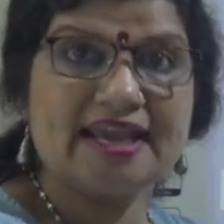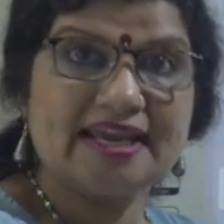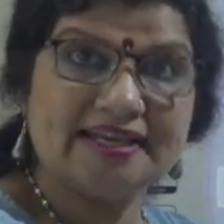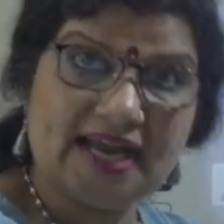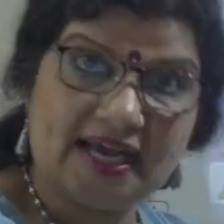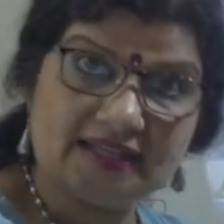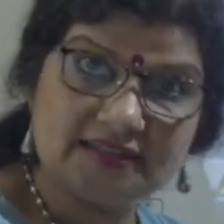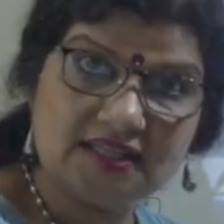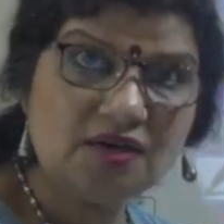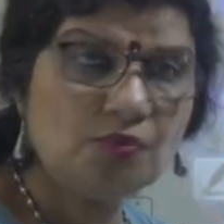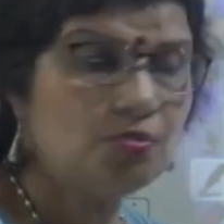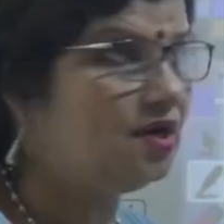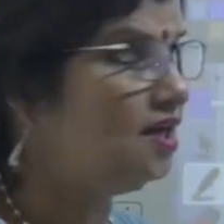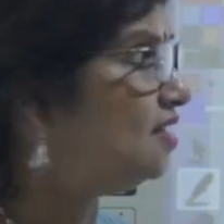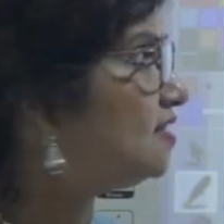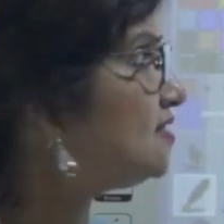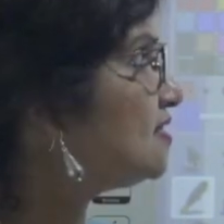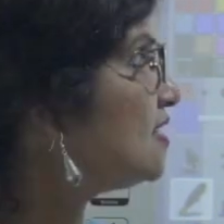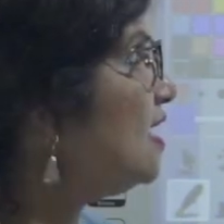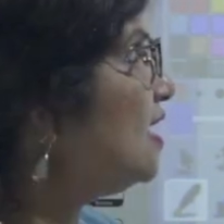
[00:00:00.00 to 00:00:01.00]
In other
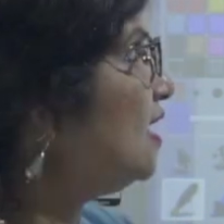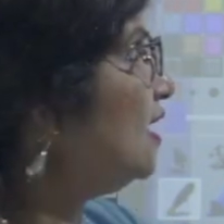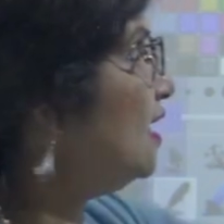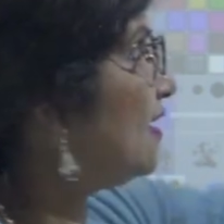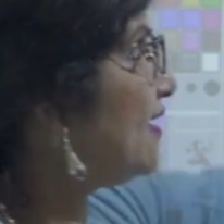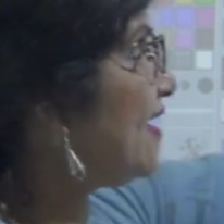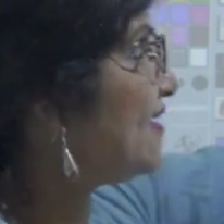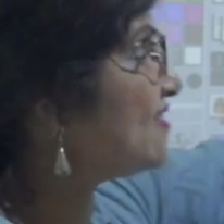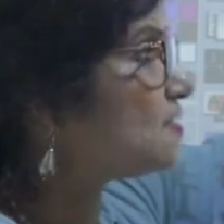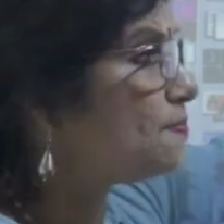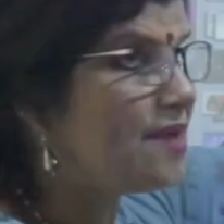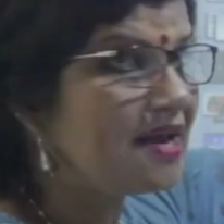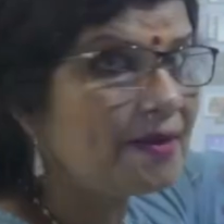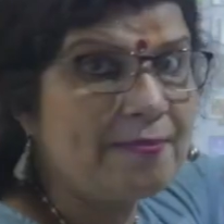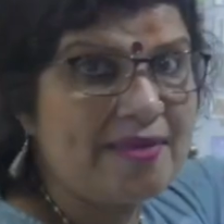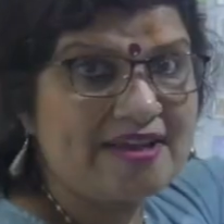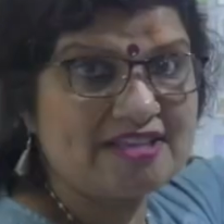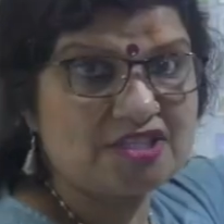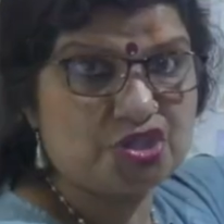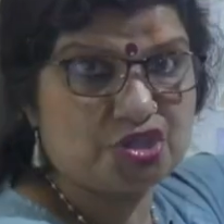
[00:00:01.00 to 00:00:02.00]
words, a
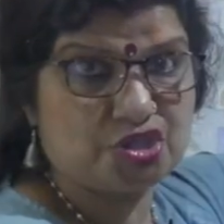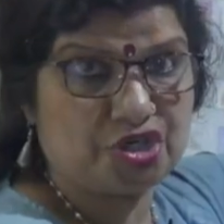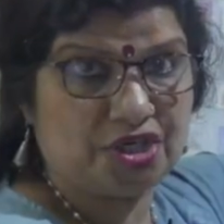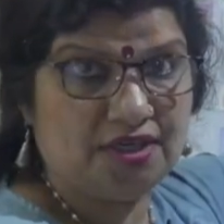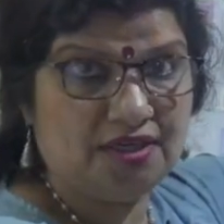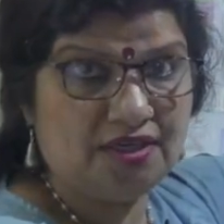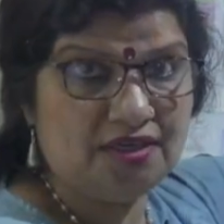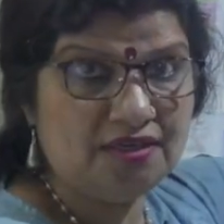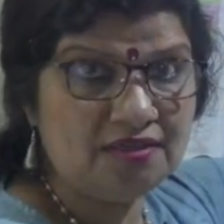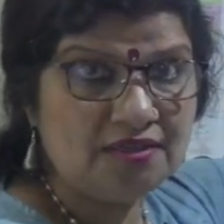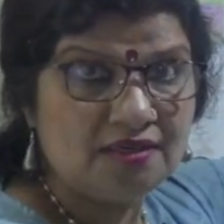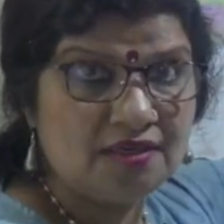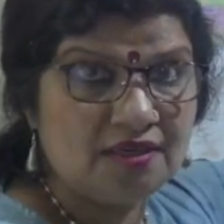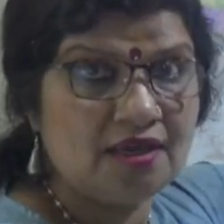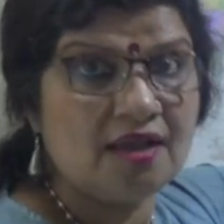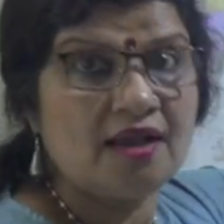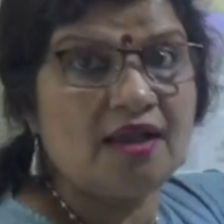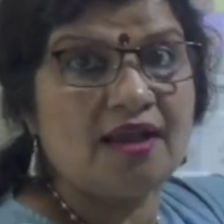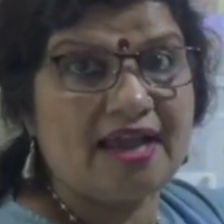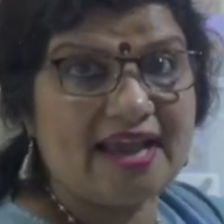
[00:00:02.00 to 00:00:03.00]
racemic mixture
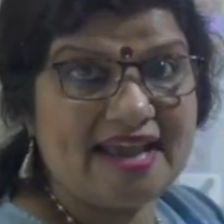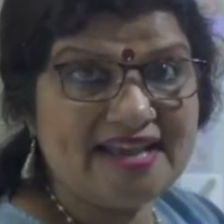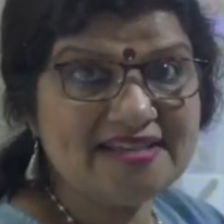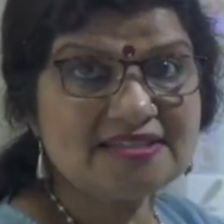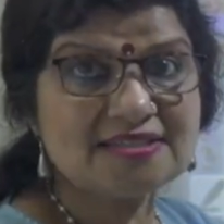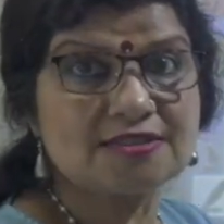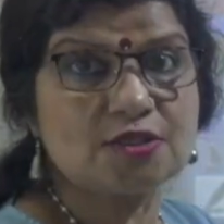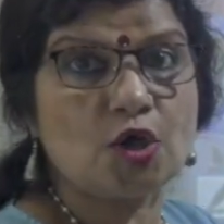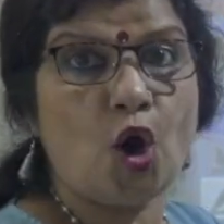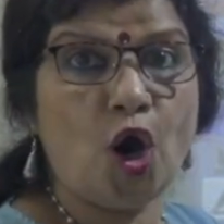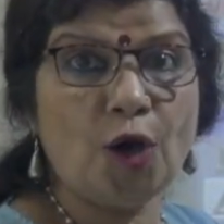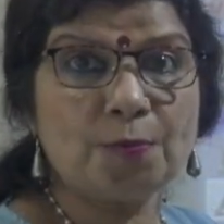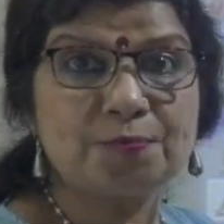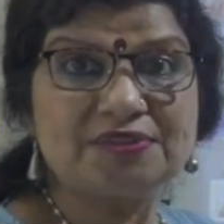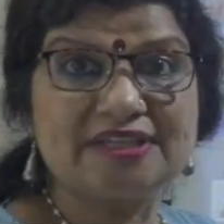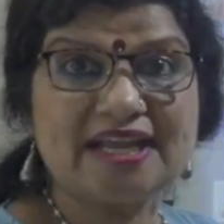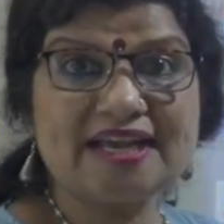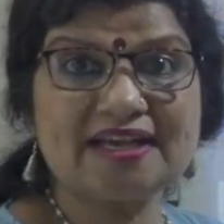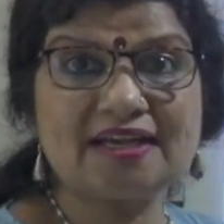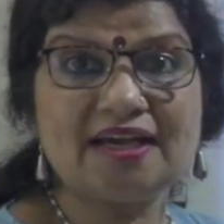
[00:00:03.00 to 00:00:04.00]
is
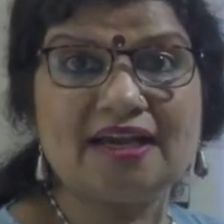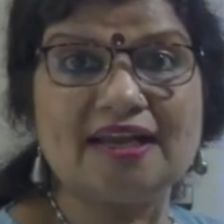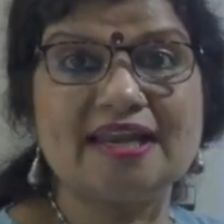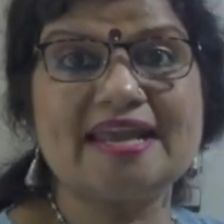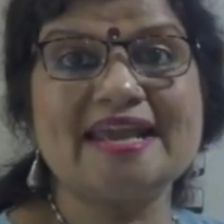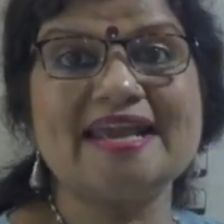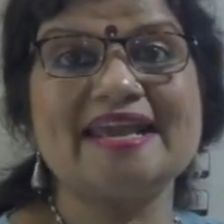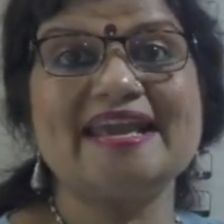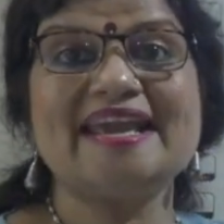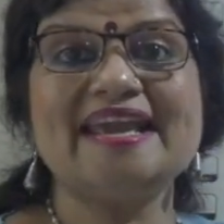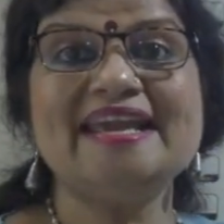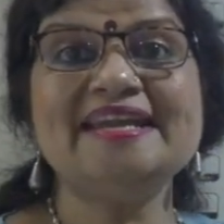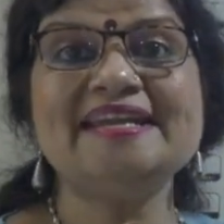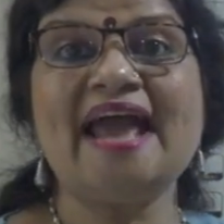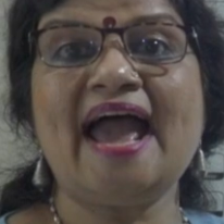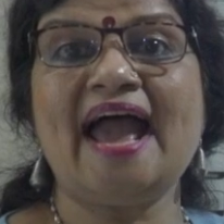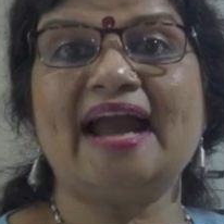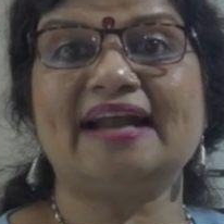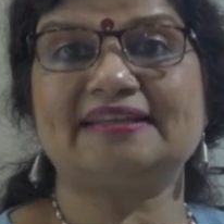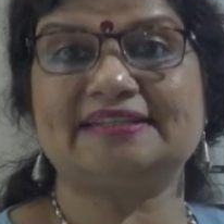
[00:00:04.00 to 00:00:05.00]
optically
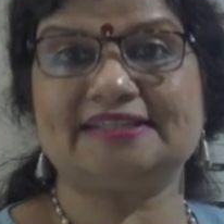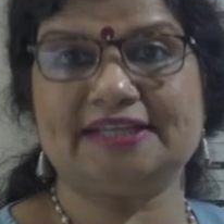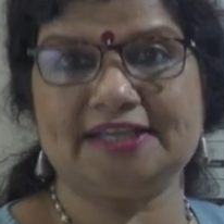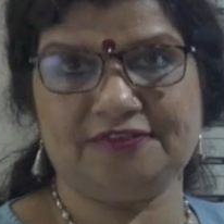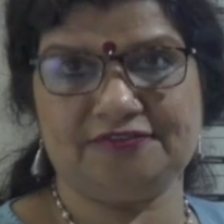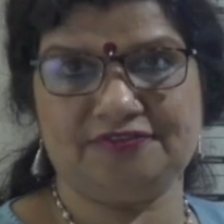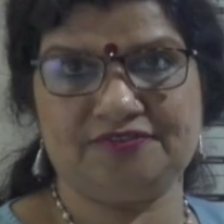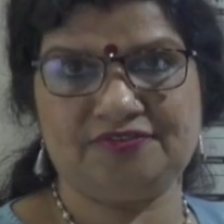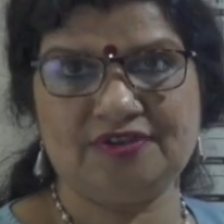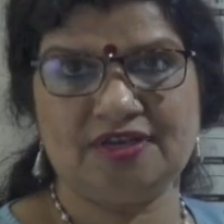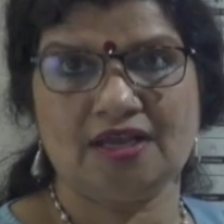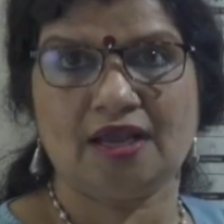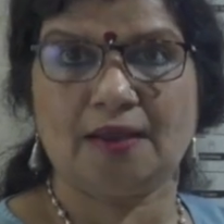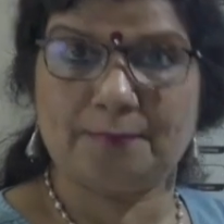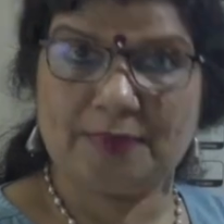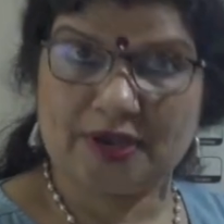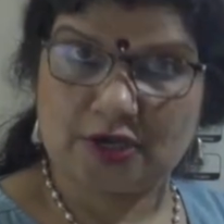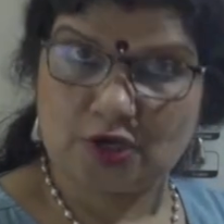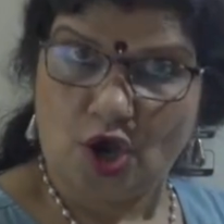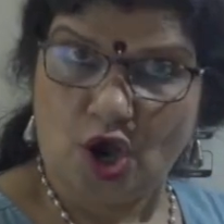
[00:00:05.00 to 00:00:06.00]
inactive
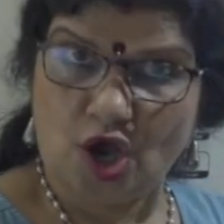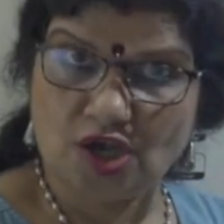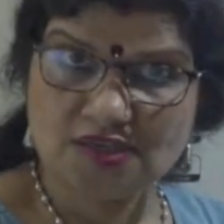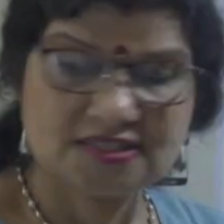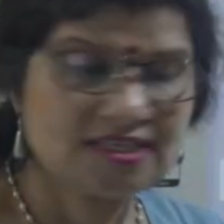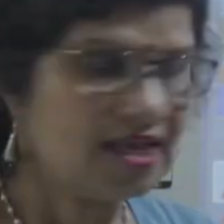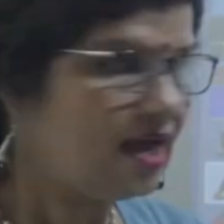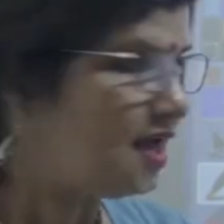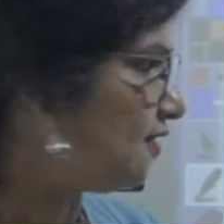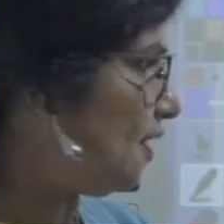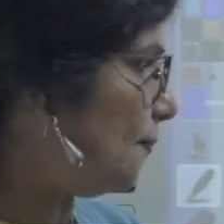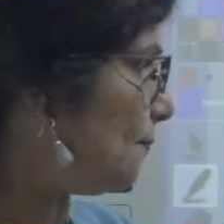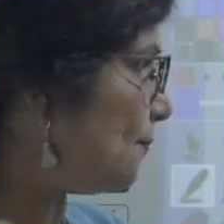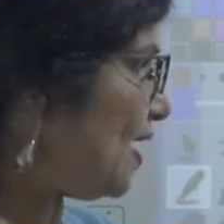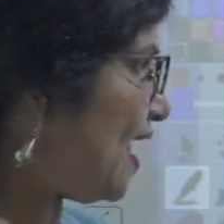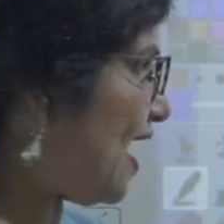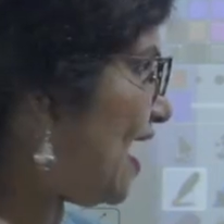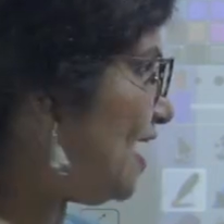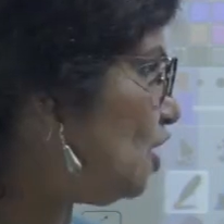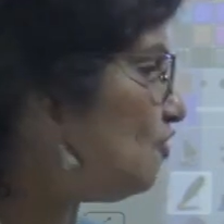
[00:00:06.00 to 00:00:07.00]
because the
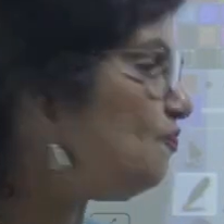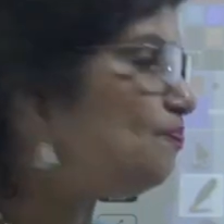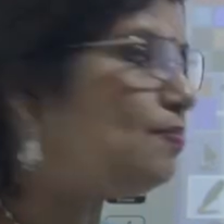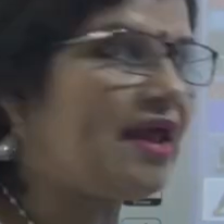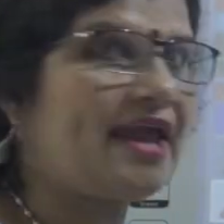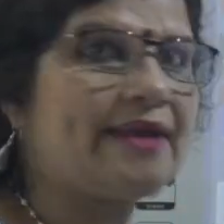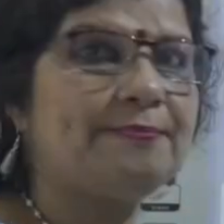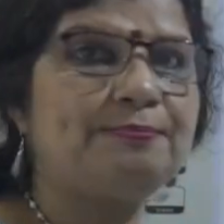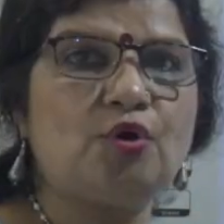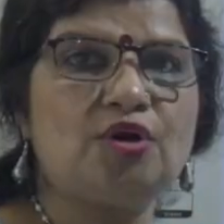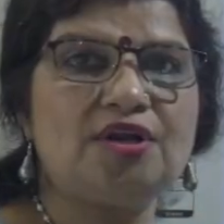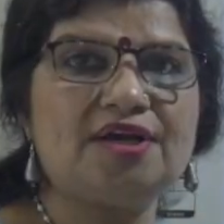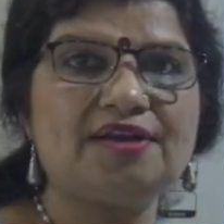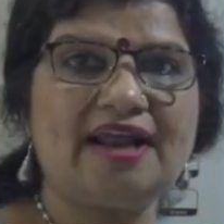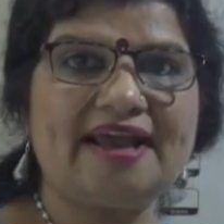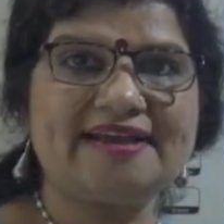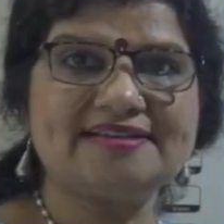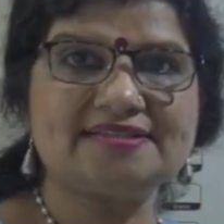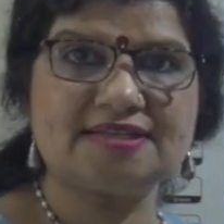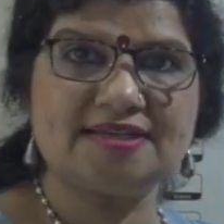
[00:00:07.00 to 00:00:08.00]
plane of plane
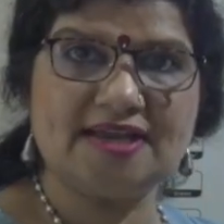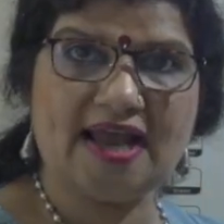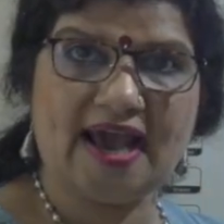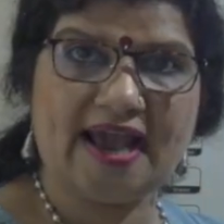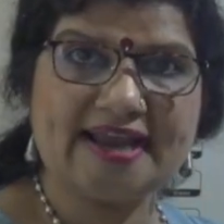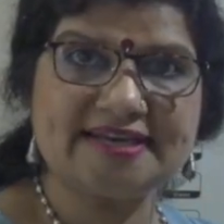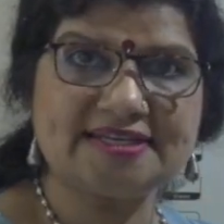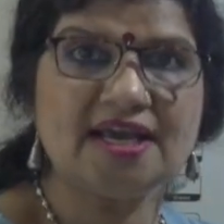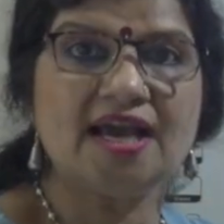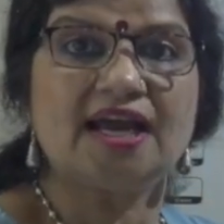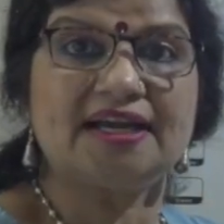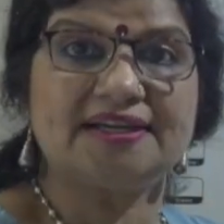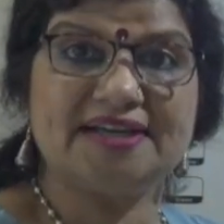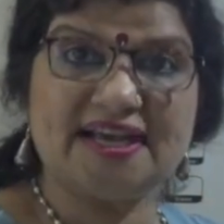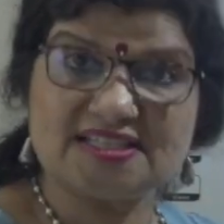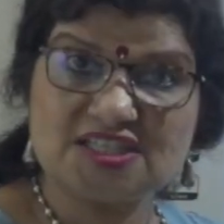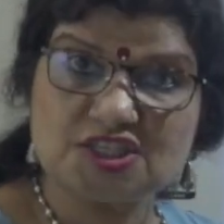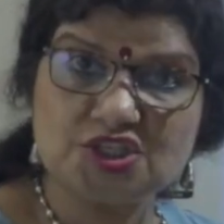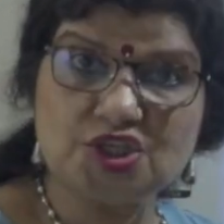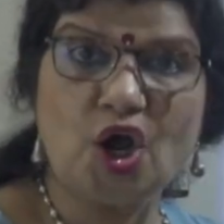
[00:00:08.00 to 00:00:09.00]
polarized light
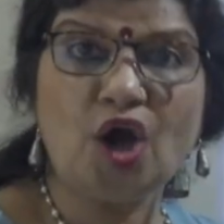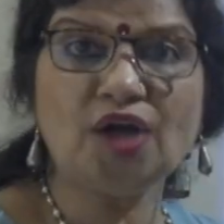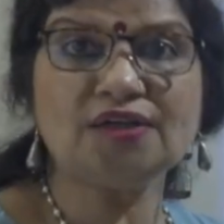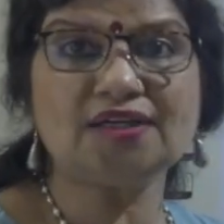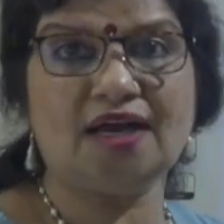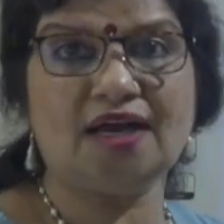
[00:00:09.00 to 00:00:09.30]
does not